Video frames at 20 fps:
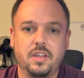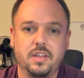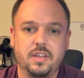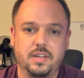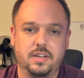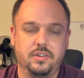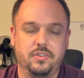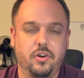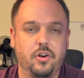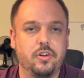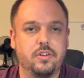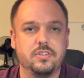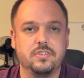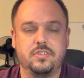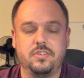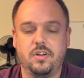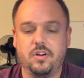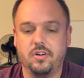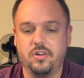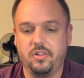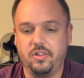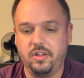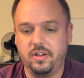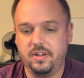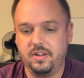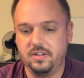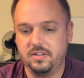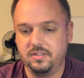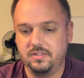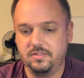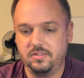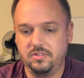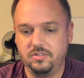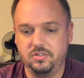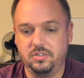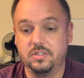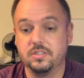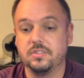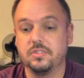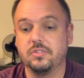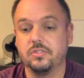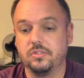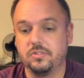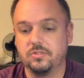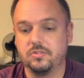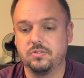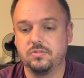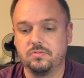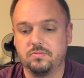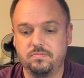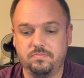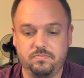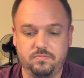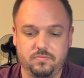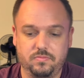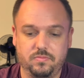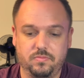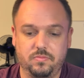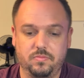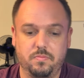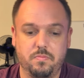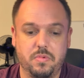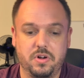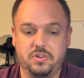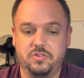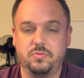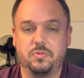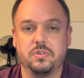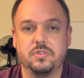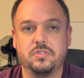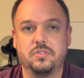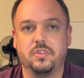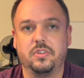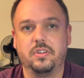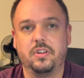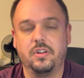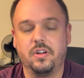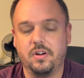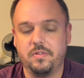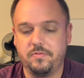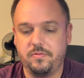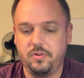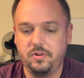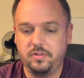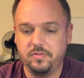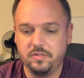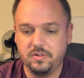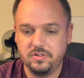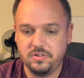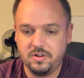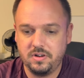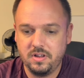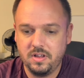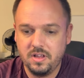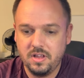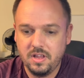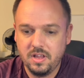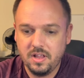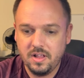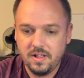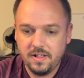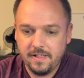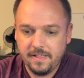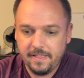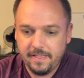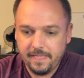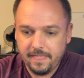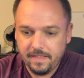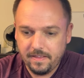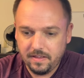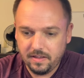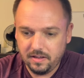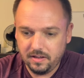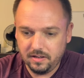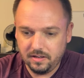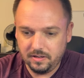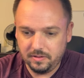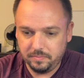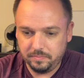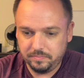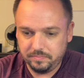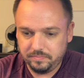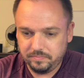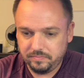it darkens the art a lot, and it usually just looks much worse than the non-foil version. So